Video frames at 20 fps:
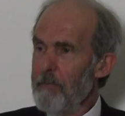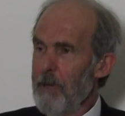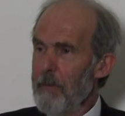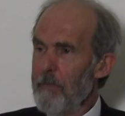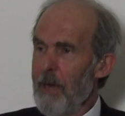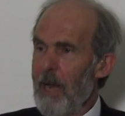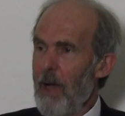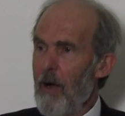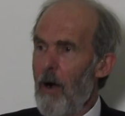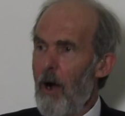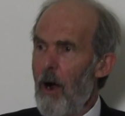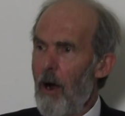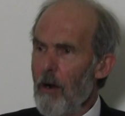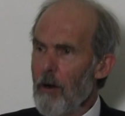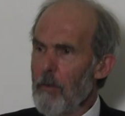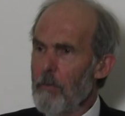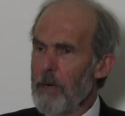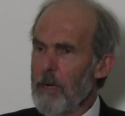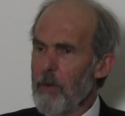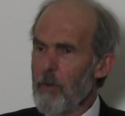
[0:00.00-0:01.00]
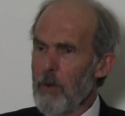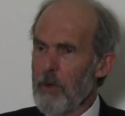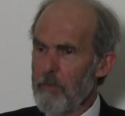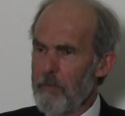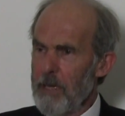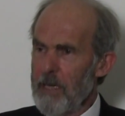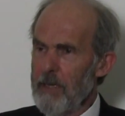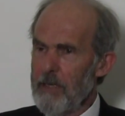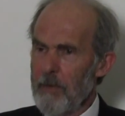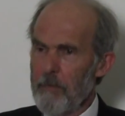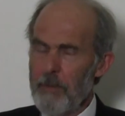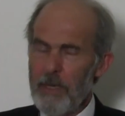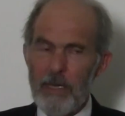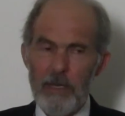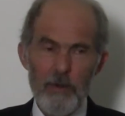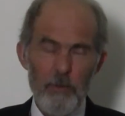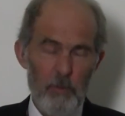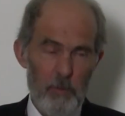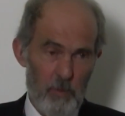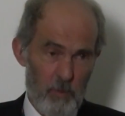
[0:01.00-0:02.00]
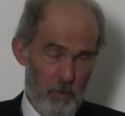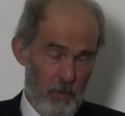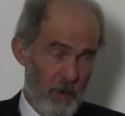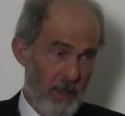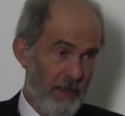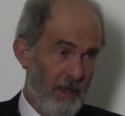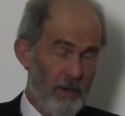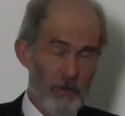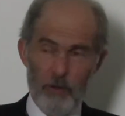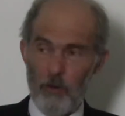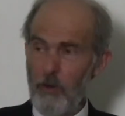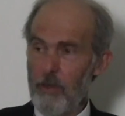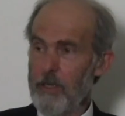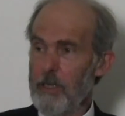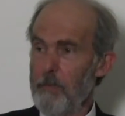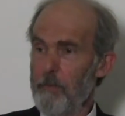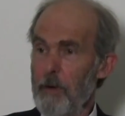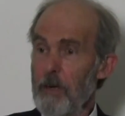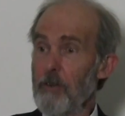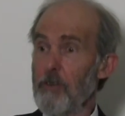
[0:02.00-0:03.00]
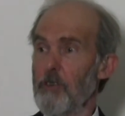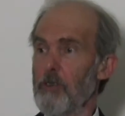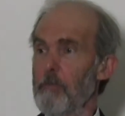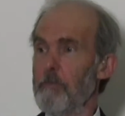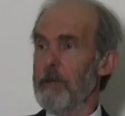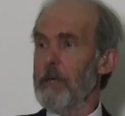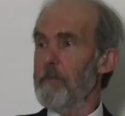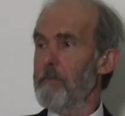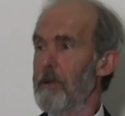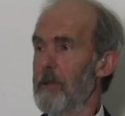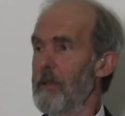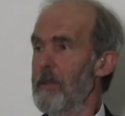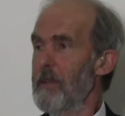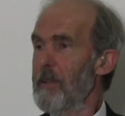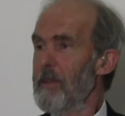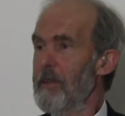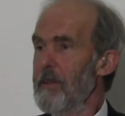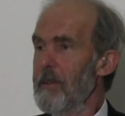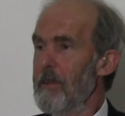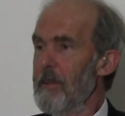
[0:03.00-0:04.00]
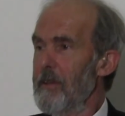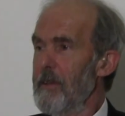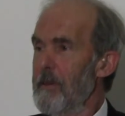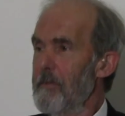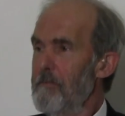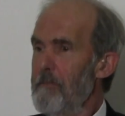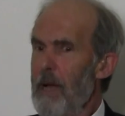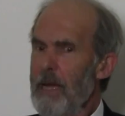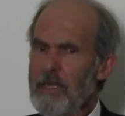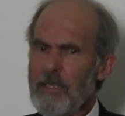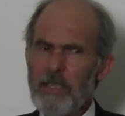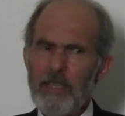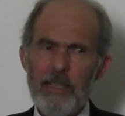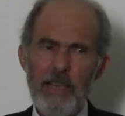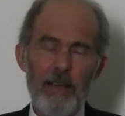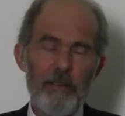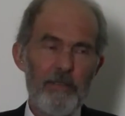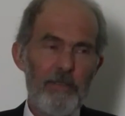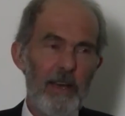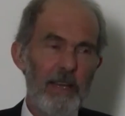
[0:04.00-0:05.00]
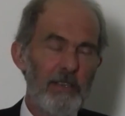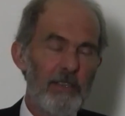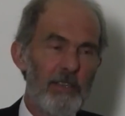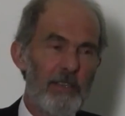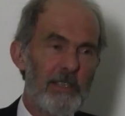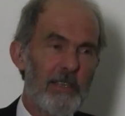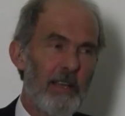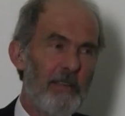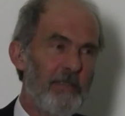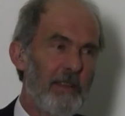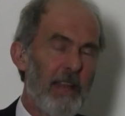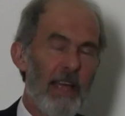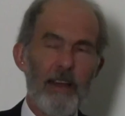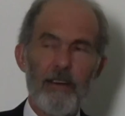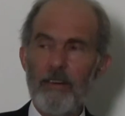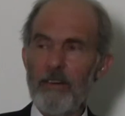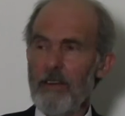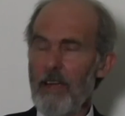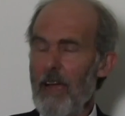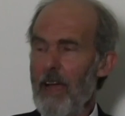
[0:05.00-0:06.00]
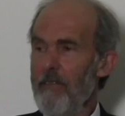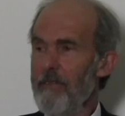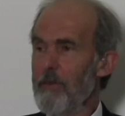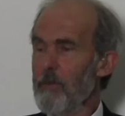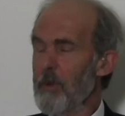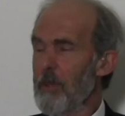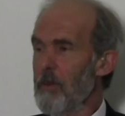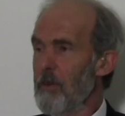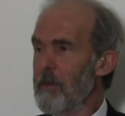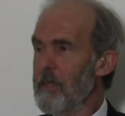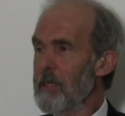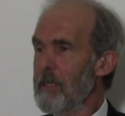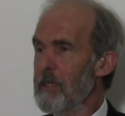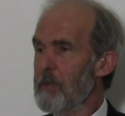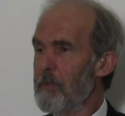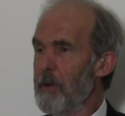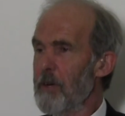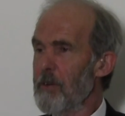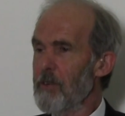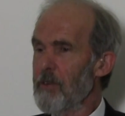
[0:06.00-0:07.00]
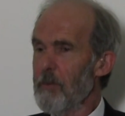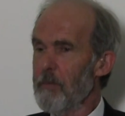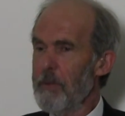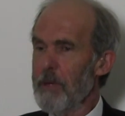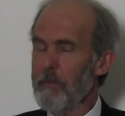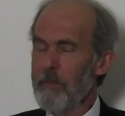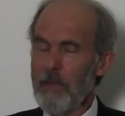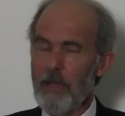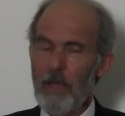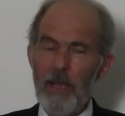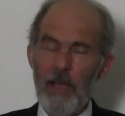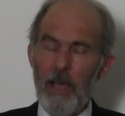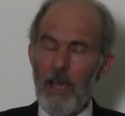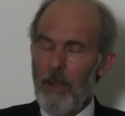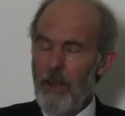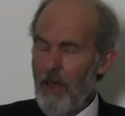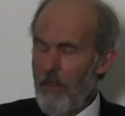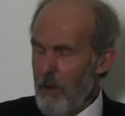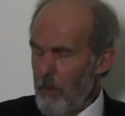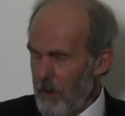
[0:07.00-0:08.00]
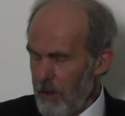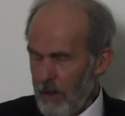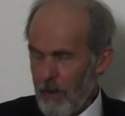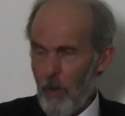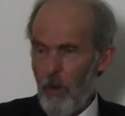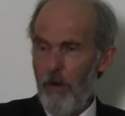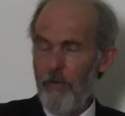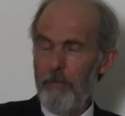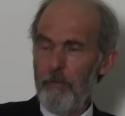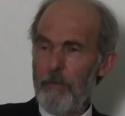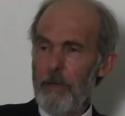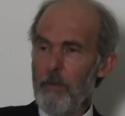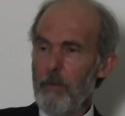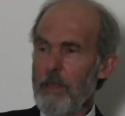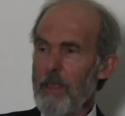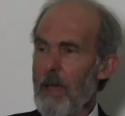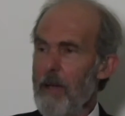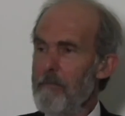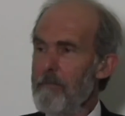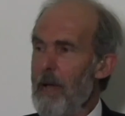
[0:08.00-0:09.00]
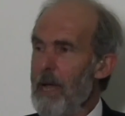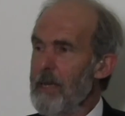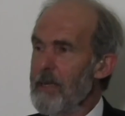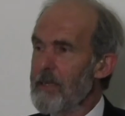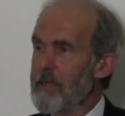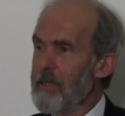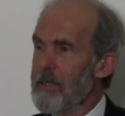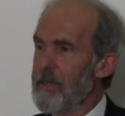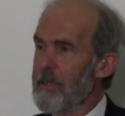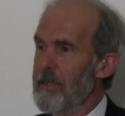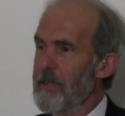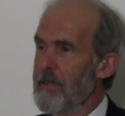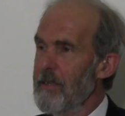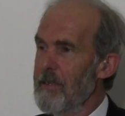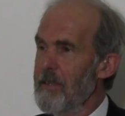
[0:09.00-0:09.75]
people how horrible it would be to be with us all spiritual people? Imagine that, finding yourself in heaven with all these spiritual people. No, they want to go off and be with their mates,